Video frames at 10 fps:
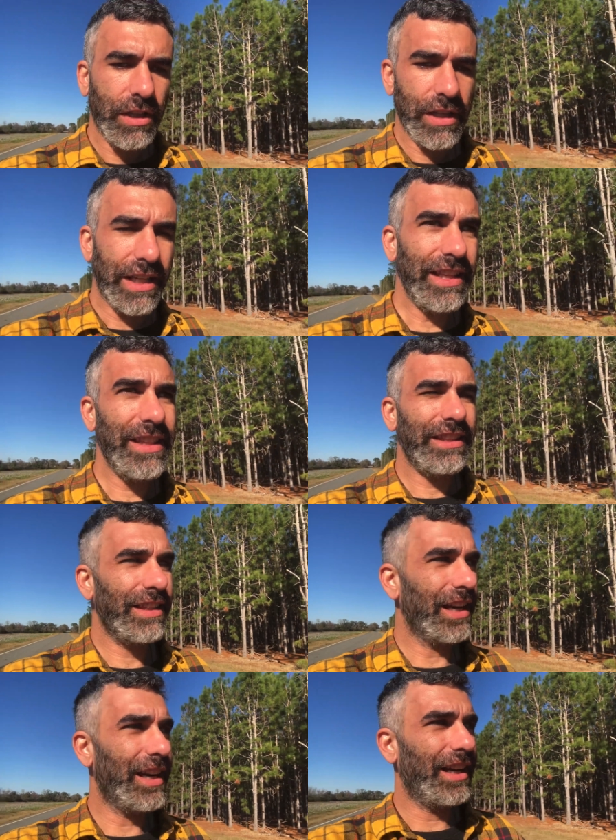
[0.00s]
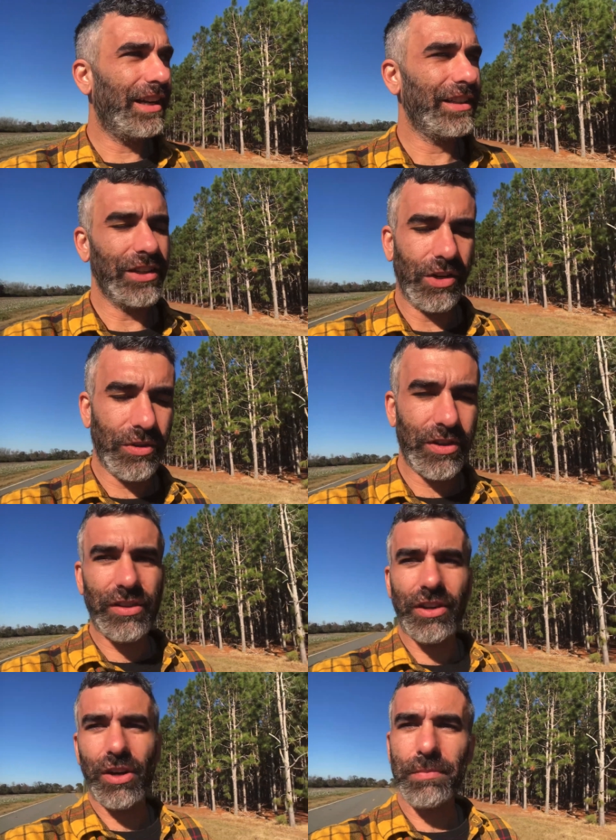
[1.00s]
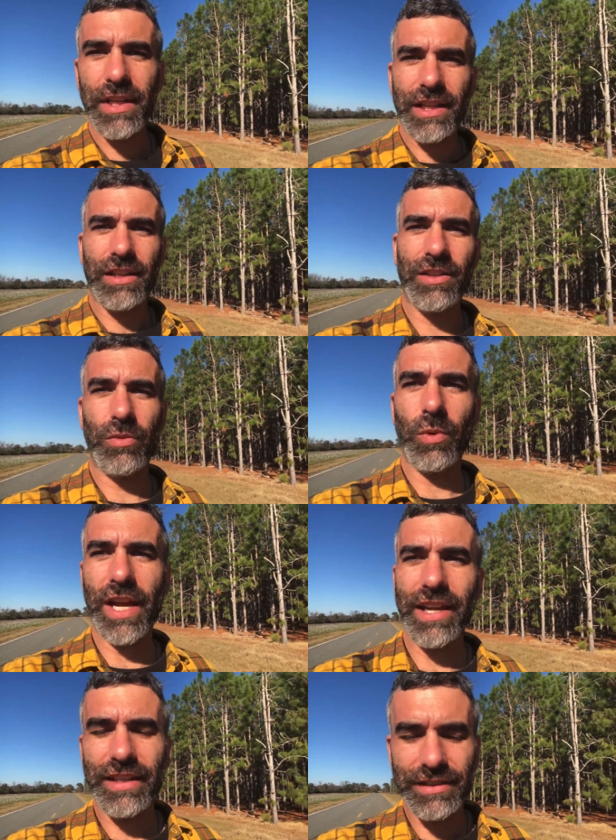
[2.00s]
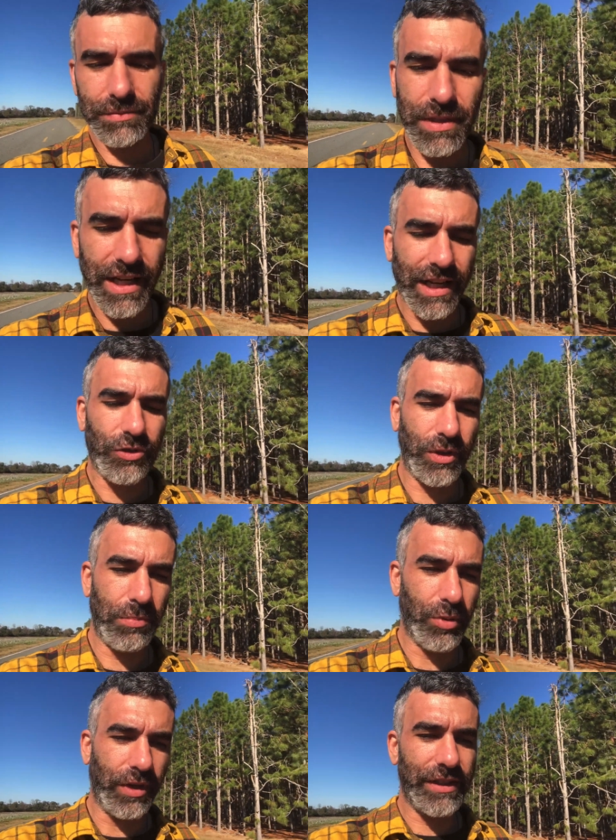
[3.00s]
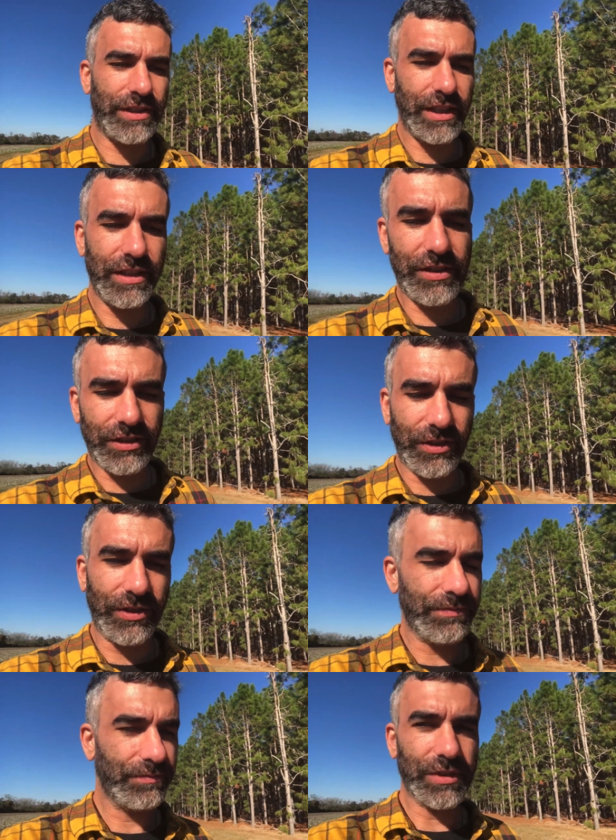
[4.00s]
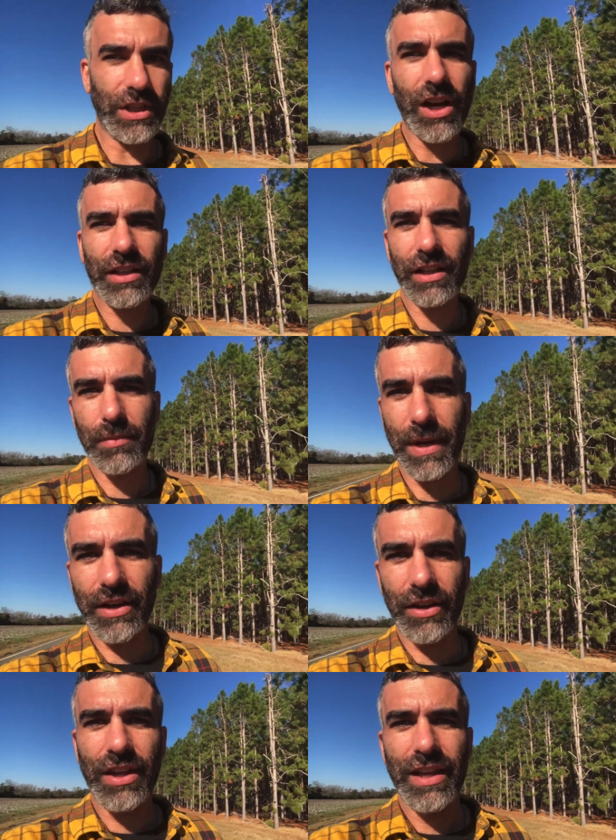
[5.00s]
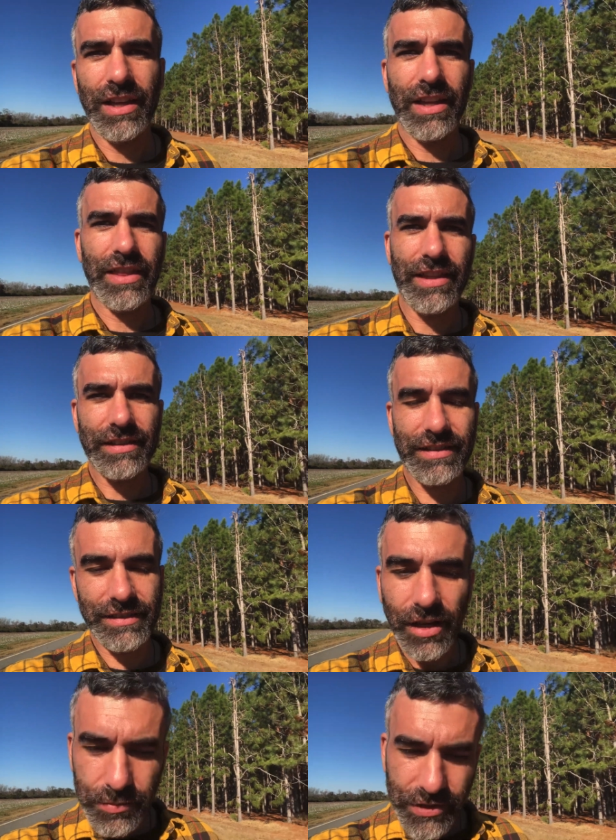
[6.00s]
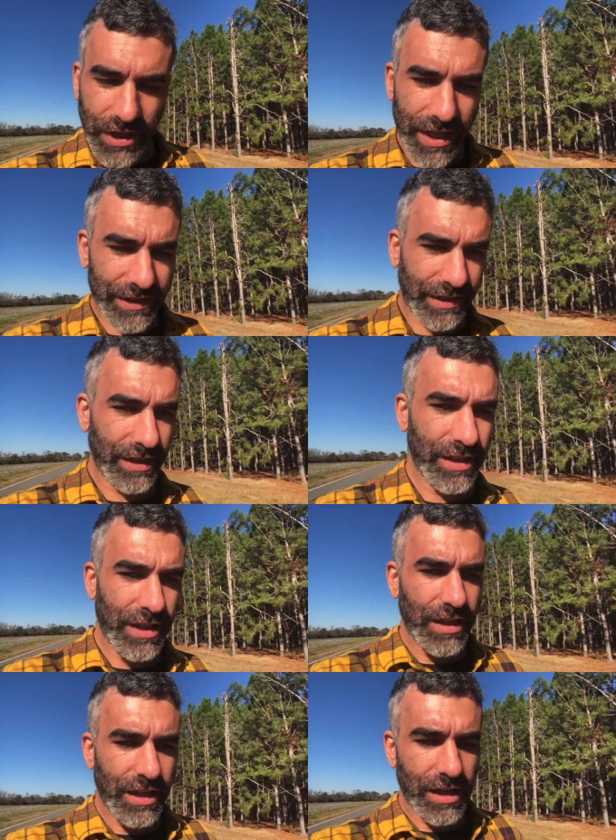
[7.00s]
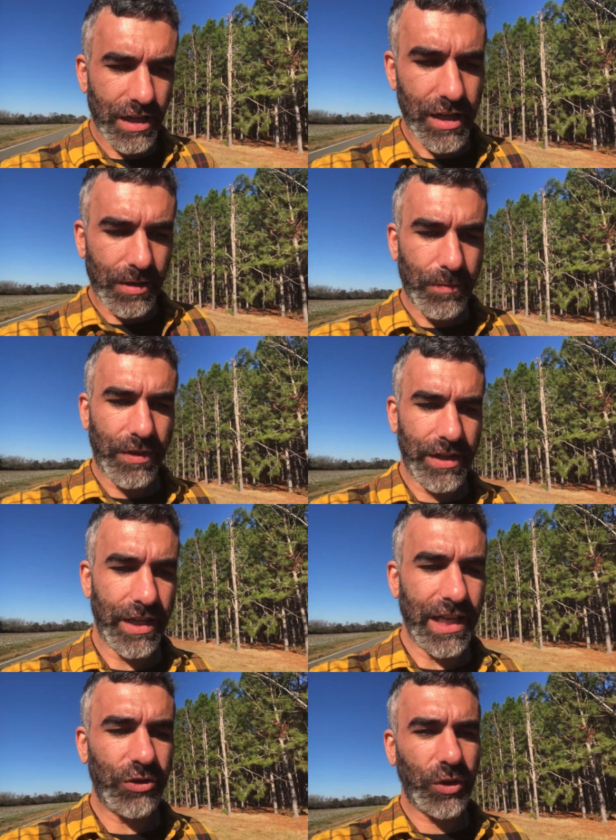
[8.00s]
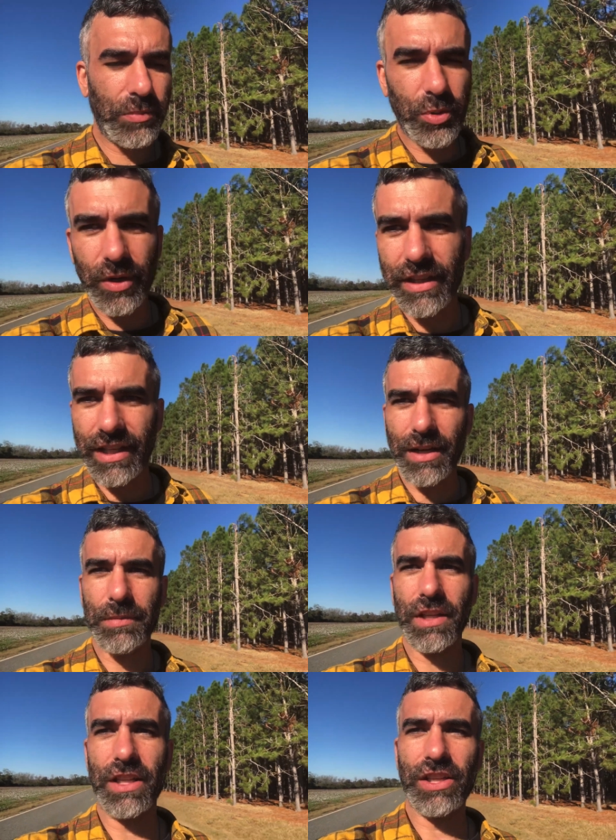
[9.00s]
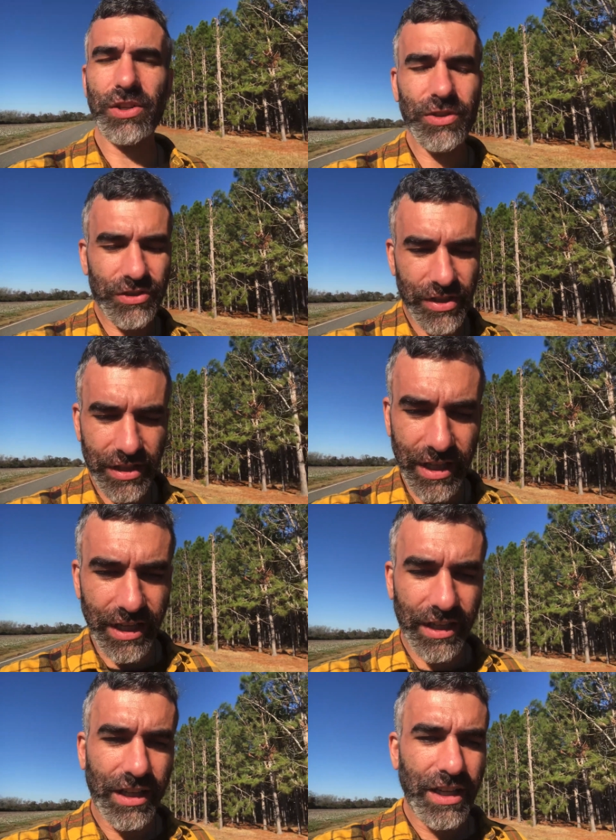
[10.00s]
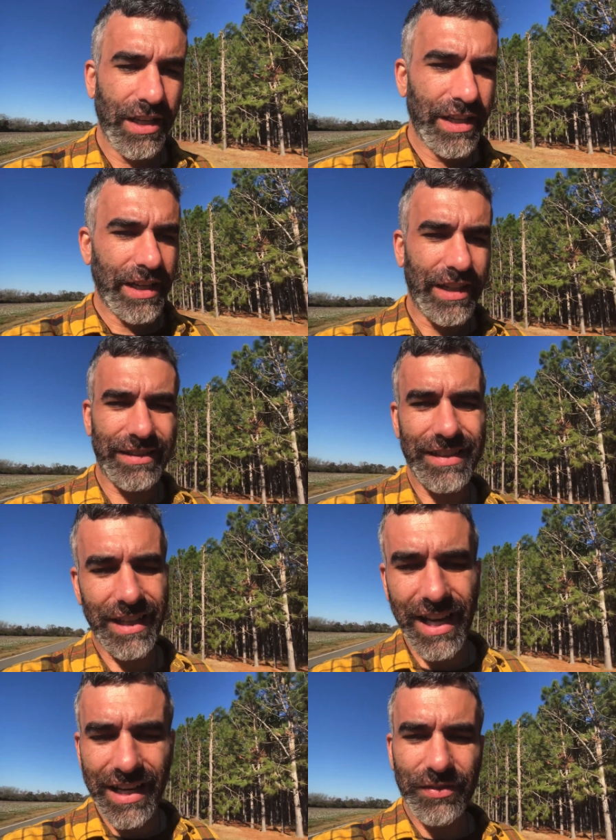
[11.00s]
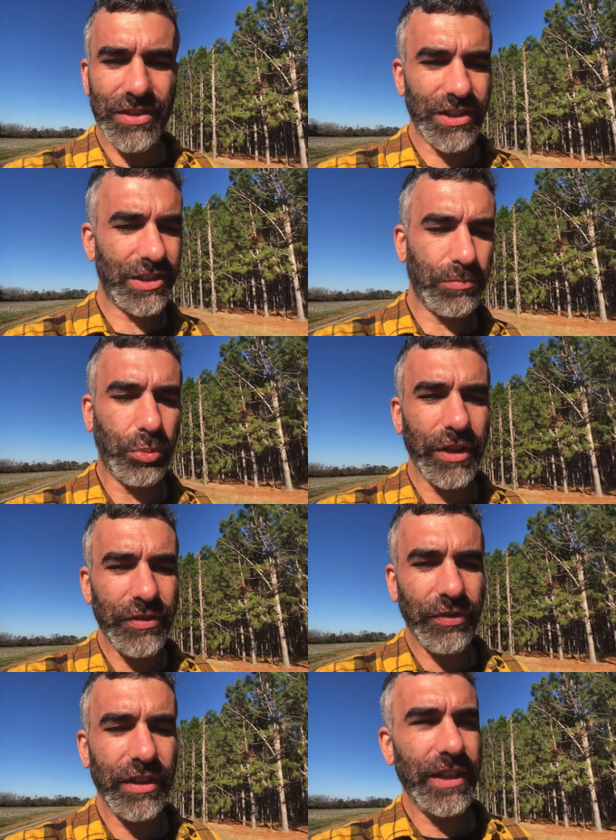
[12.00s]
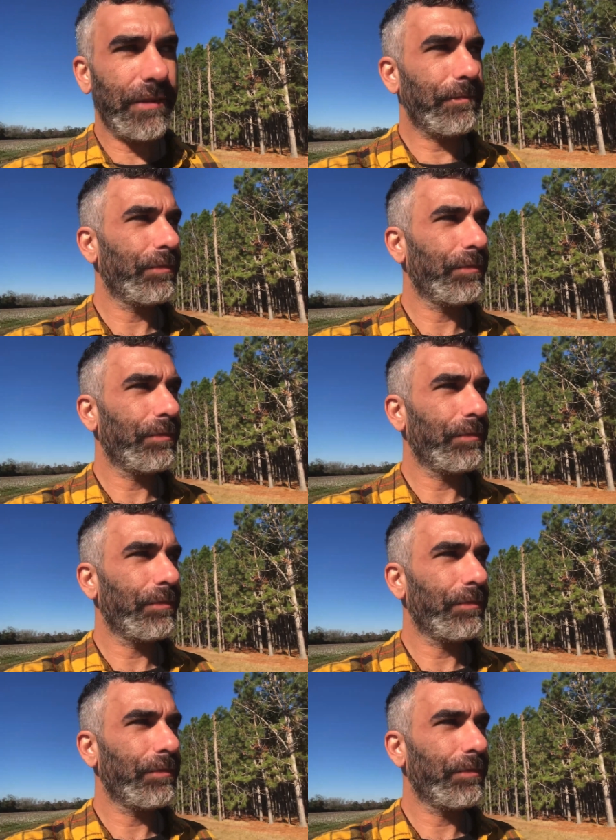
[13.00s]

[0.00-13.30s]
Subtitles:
there are many ways, many entry points into talking about this subject. The entry point that I'm going to use today is to kind of just briefly